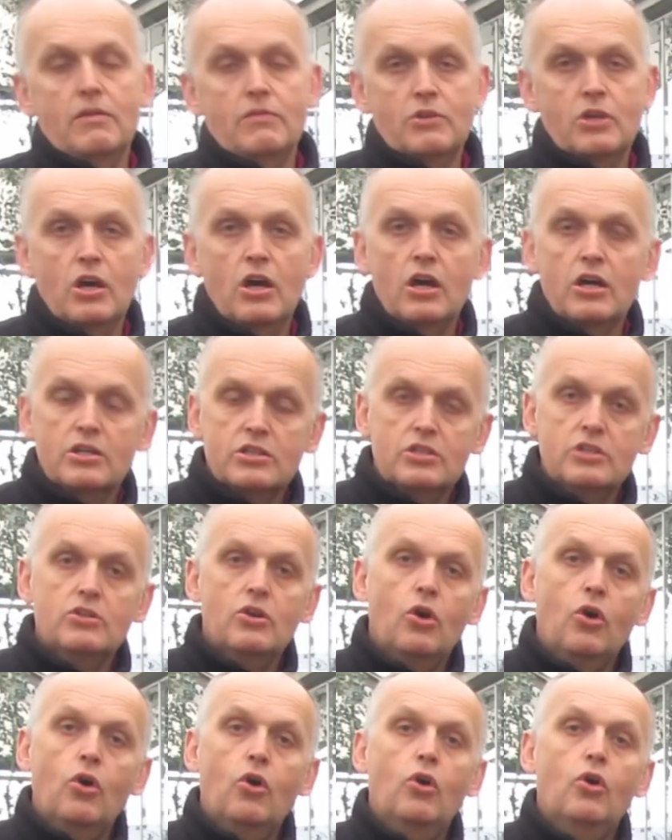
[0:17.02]
garden,
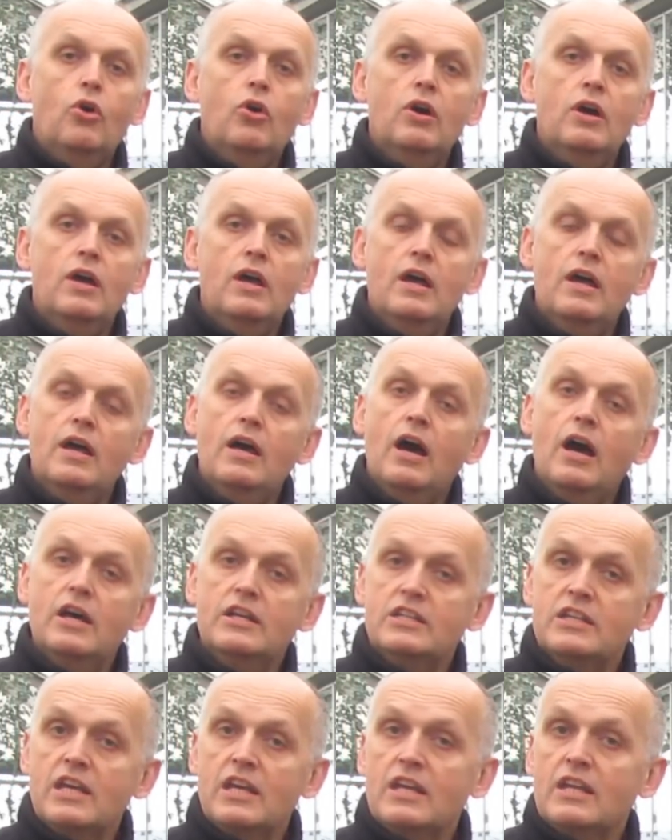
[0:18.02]
or
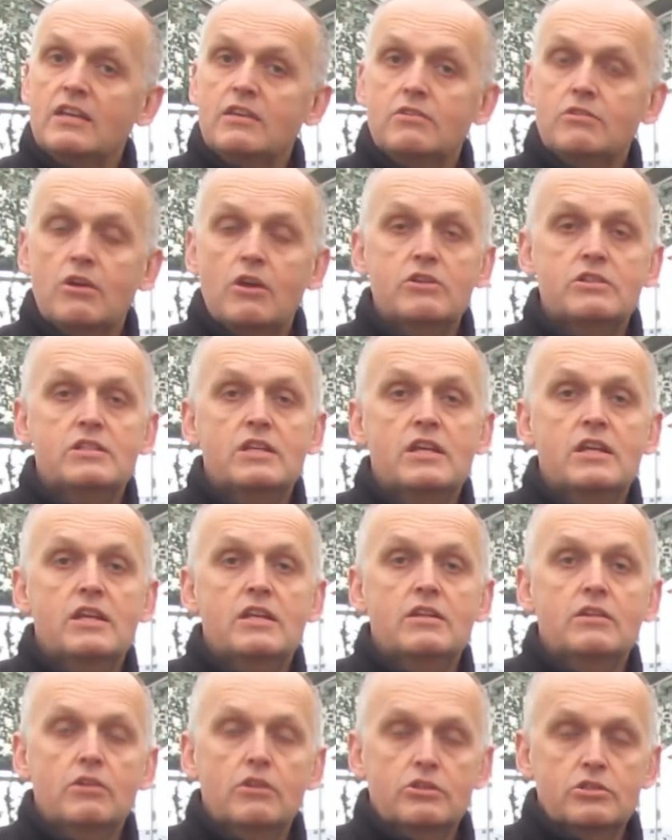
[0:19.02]
ideally grow
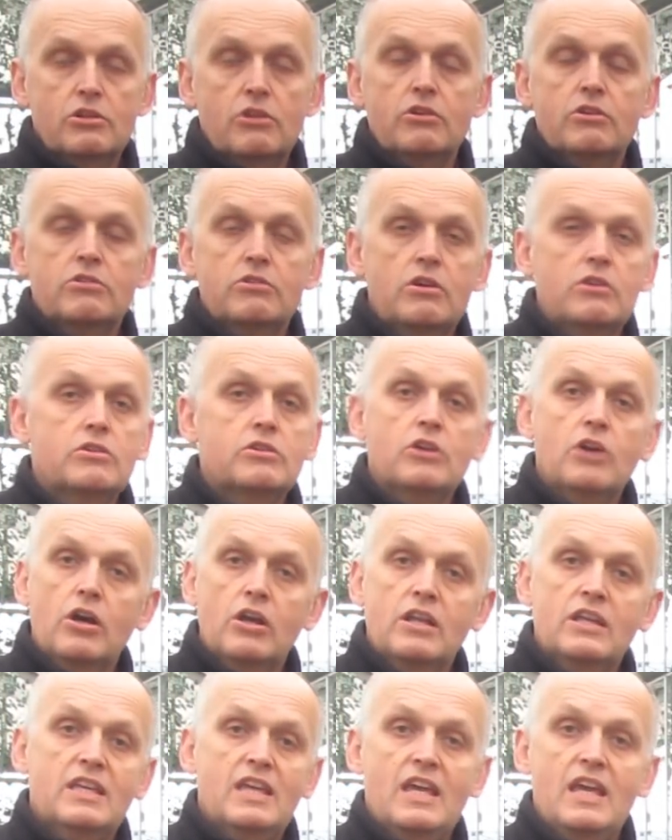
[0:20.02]
the
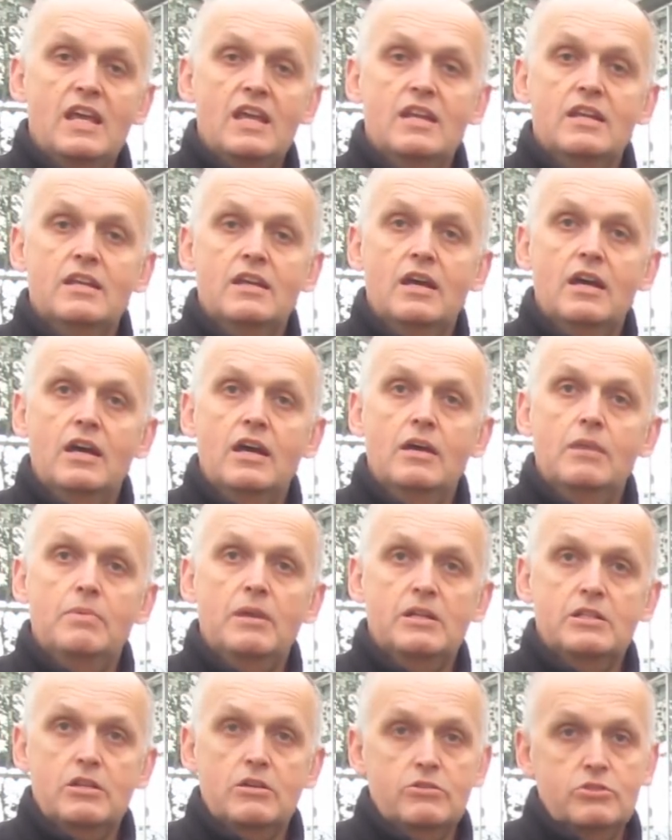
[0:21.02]
garlic in
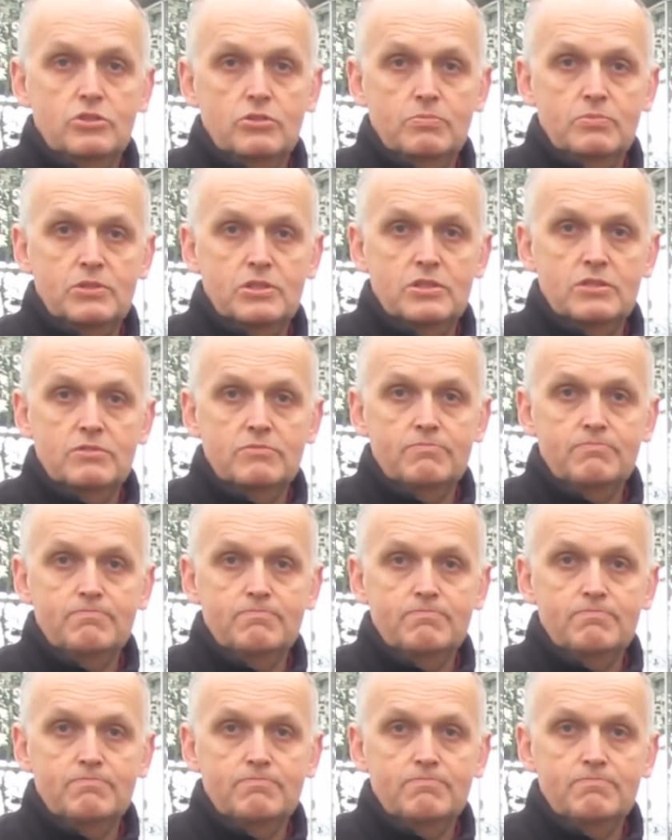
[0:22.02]
patio tubs.